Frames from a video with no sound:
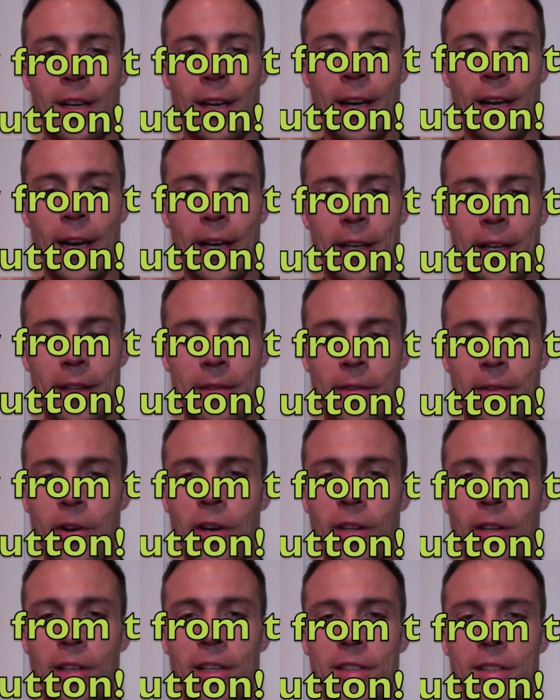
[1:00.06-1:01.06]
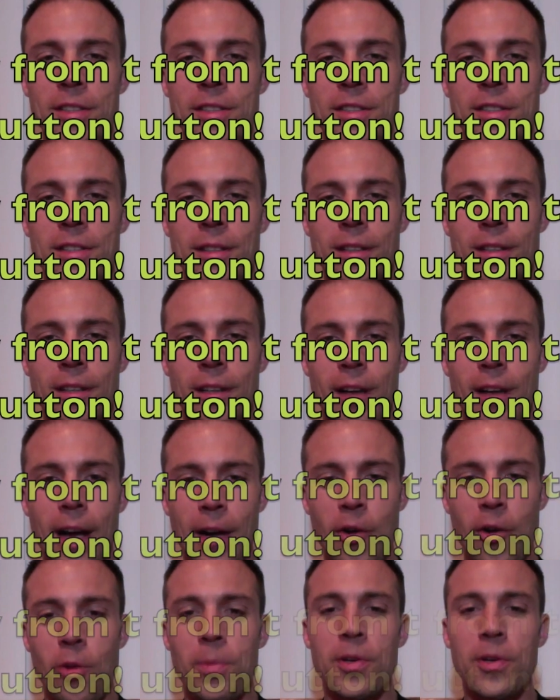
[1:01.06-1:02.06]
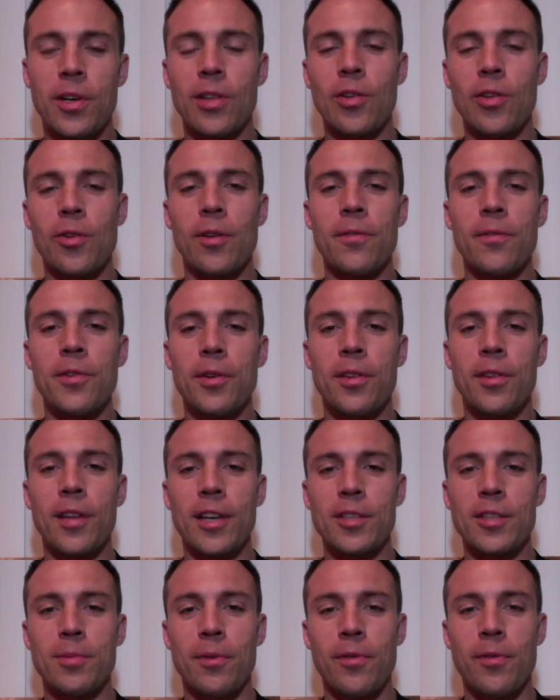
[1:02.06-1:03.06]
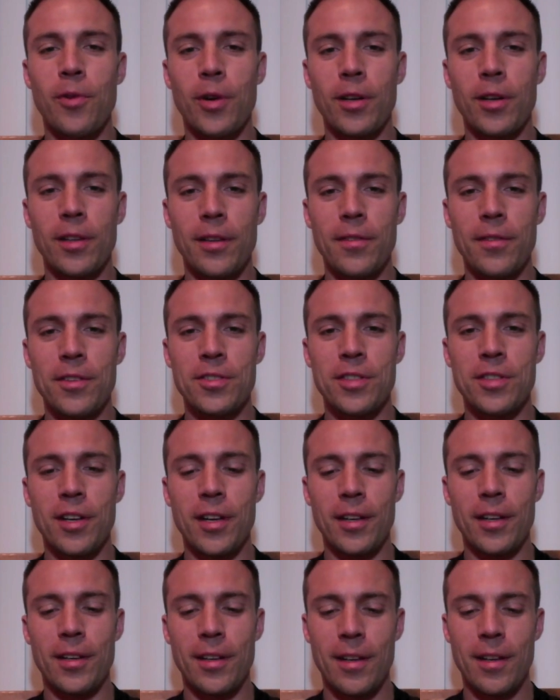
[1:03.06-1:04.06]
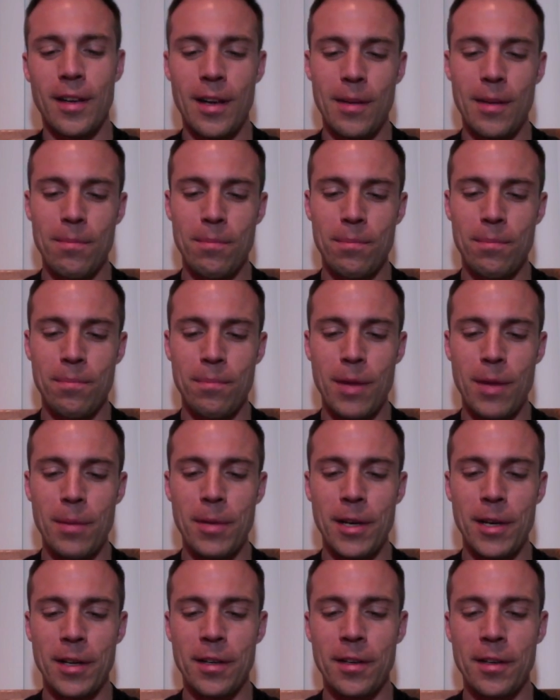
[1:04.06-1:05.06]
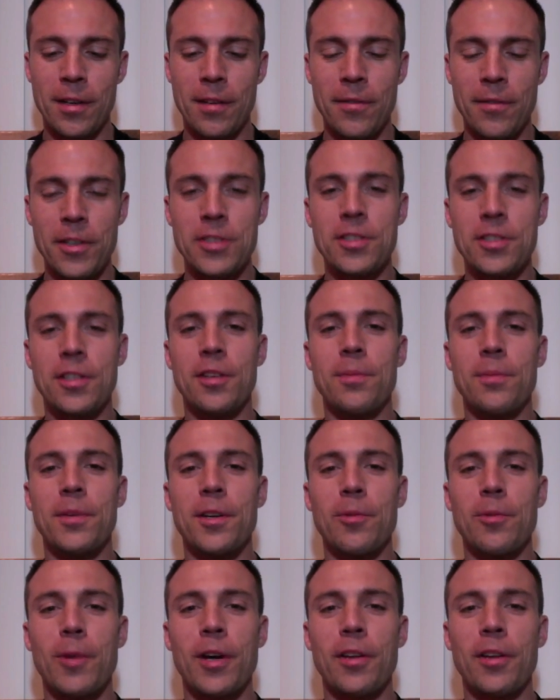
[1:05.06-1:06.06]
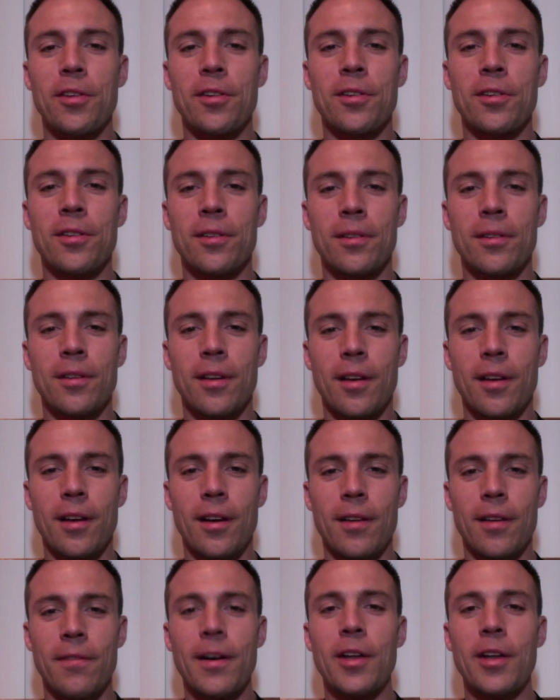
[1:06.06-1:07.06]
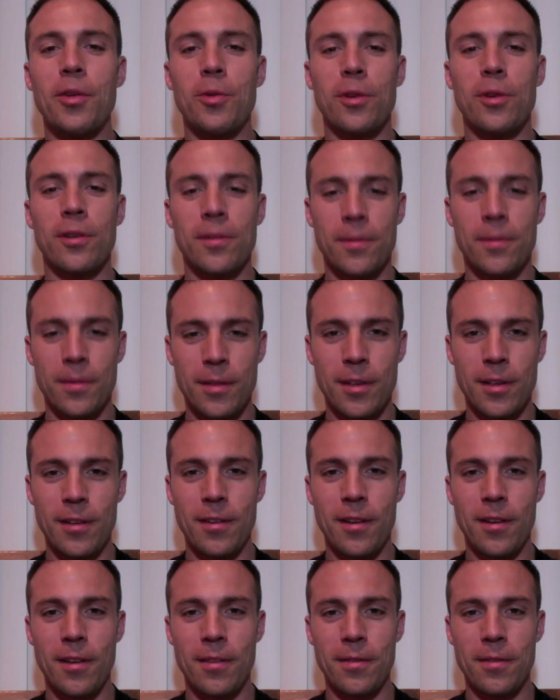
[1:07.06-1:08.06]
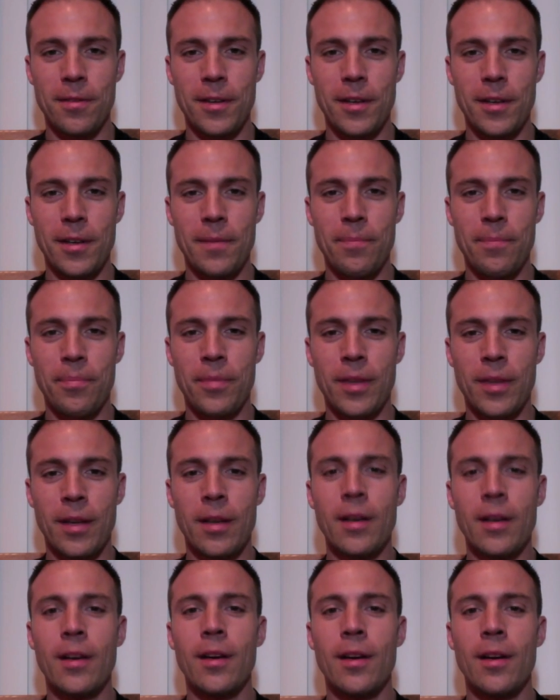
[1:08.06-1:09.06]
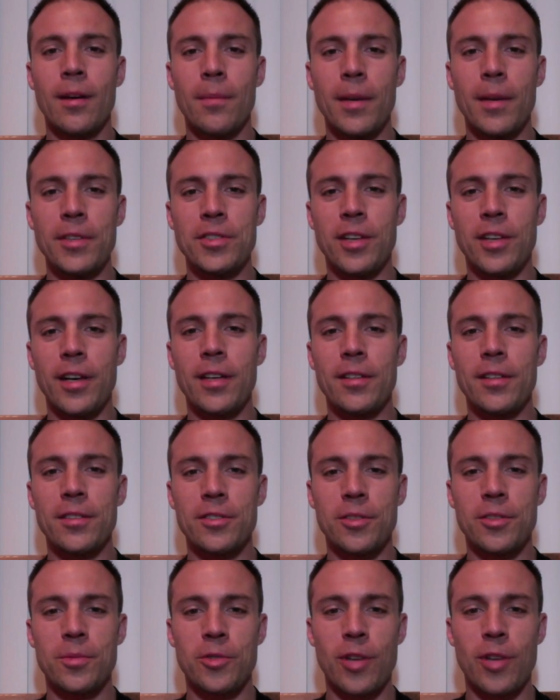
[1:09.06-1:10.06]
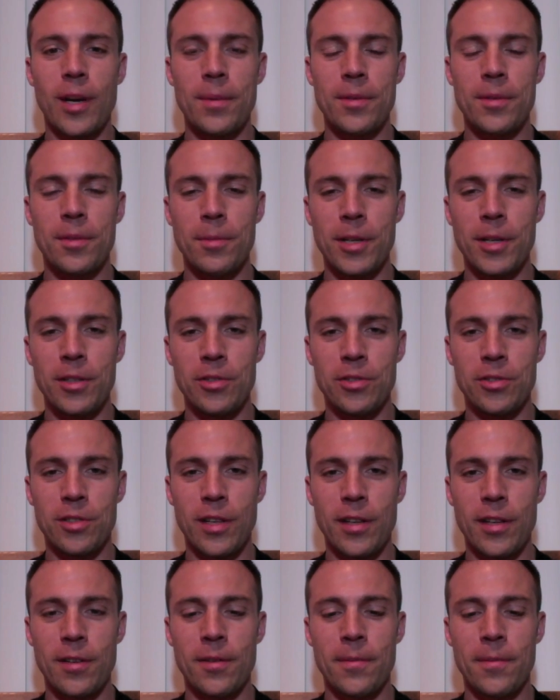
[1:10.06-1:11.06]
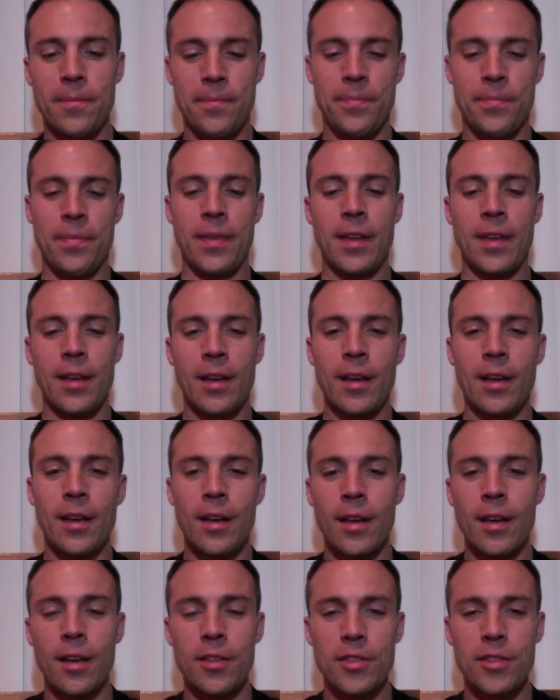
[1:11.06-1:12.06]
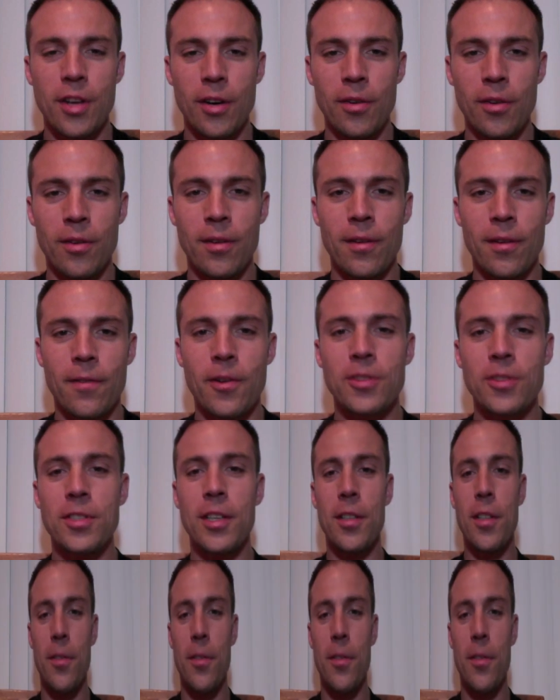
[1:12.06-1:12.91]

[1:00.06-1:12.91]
and at the very least, I hope you can learn a few things before you leave the site, and maybe I can convince you to be a regular follower of my site and subscribe to my newsletter. So, first things